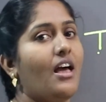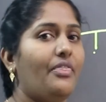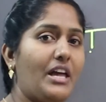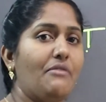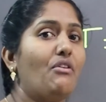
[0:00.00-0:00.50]

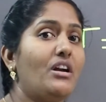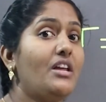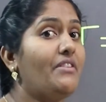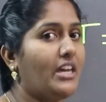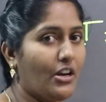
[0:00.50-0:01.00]
Then
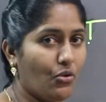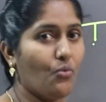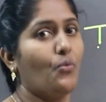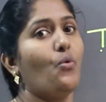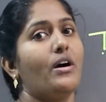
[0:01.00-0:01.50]
only we can
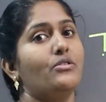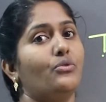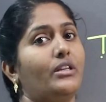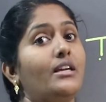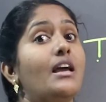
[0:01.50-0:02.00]
move on
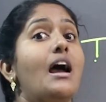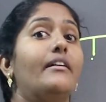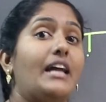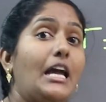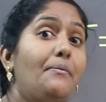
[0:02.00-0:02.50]
to the
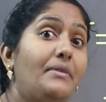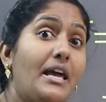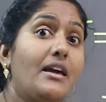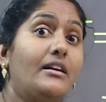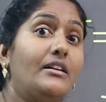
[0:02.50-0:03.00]
time
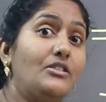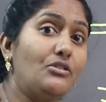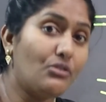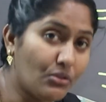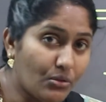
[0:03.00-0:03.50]

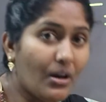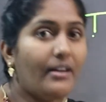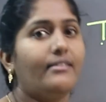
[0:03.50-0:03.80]
taken to